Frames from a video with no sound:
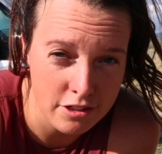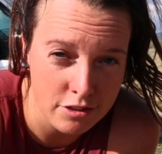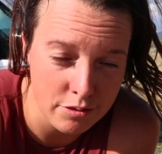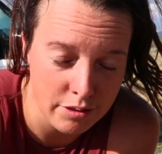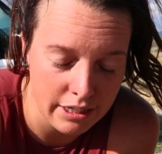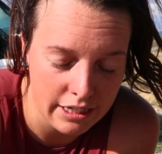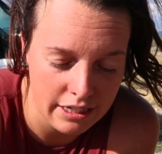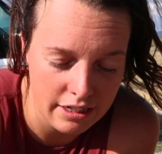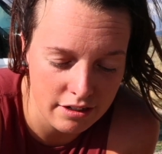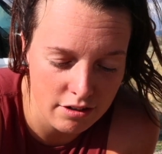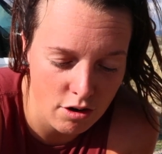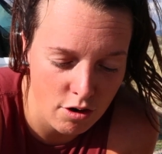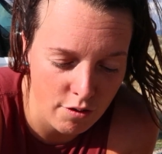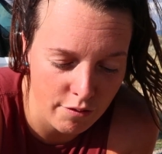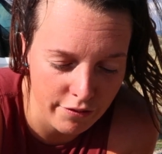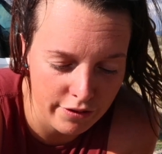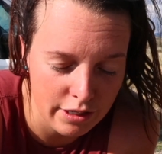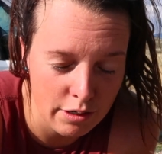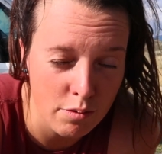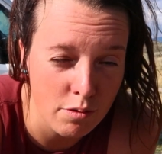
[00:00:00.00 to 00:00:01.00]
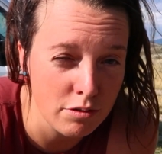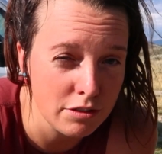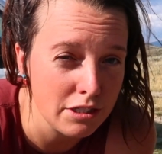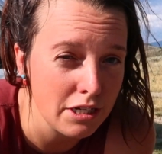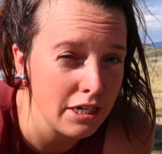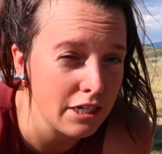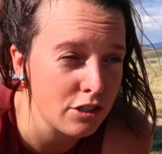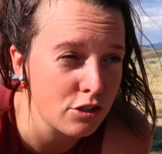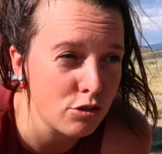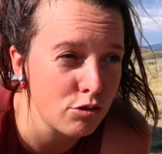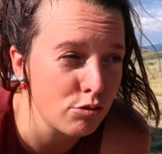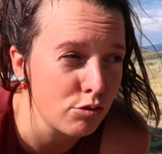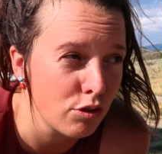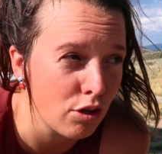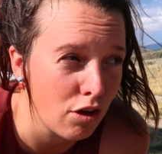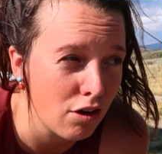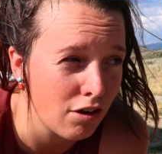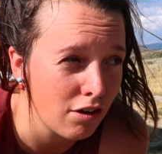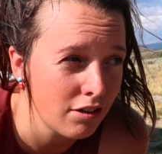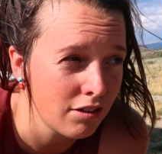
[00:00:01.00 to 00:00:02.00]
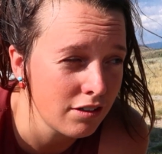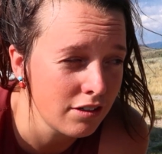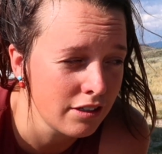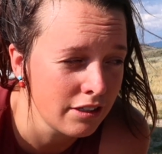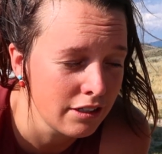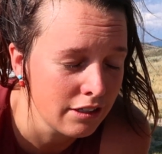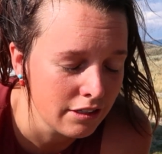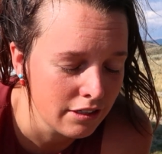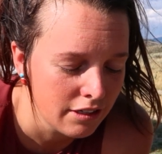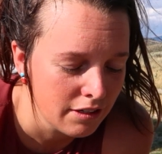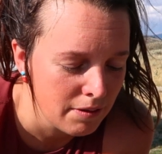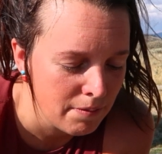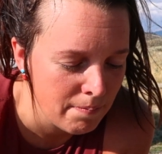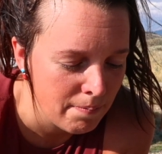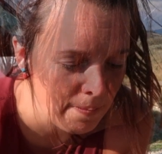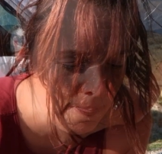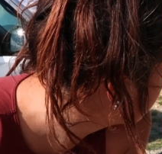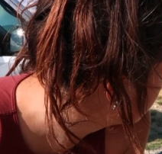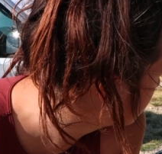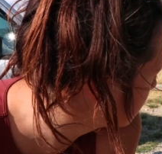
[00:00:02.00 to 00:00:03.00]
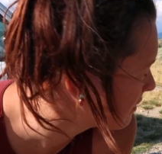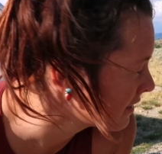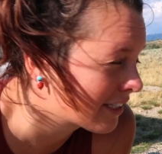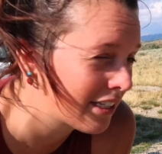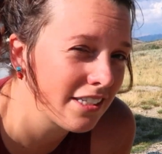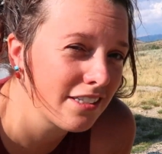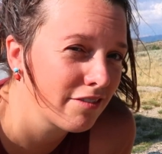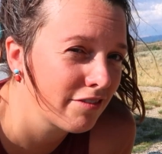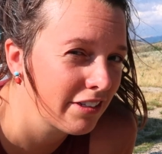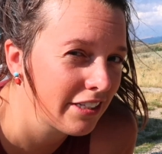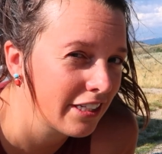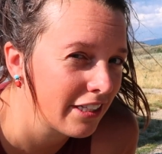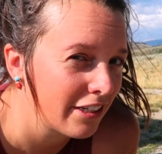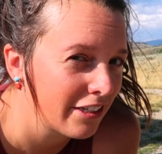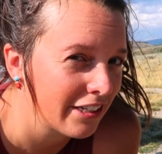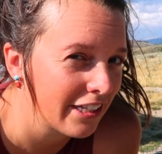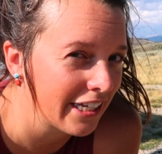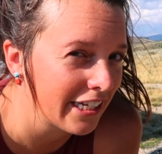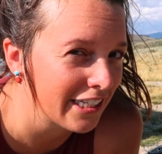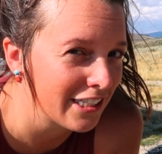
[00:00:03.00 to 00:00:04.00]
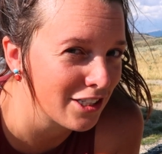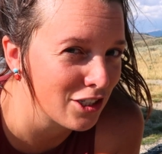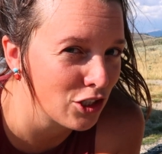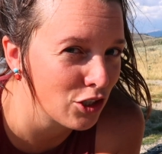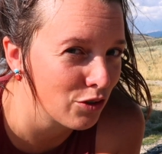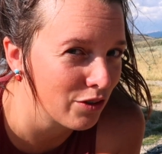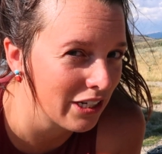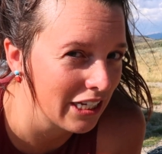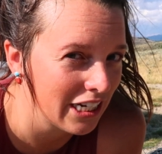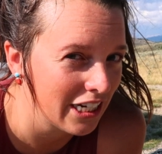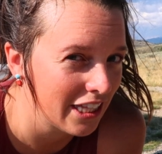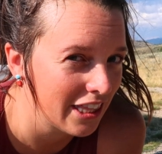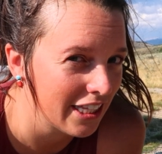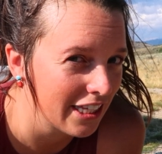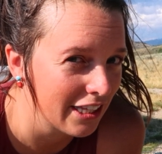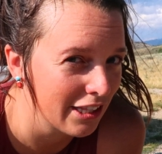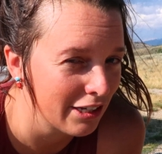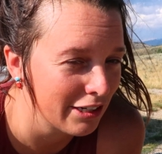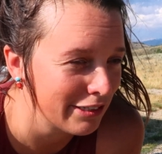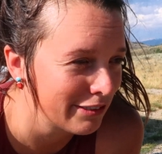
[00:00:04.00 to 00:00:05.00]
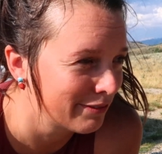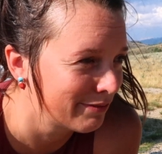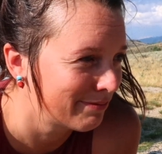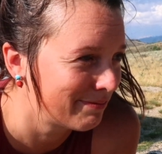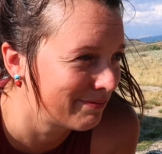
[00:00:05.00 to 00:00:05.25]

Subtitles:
to it. Hopefully it won't take too long. It doesn't really look like it's doing anything though.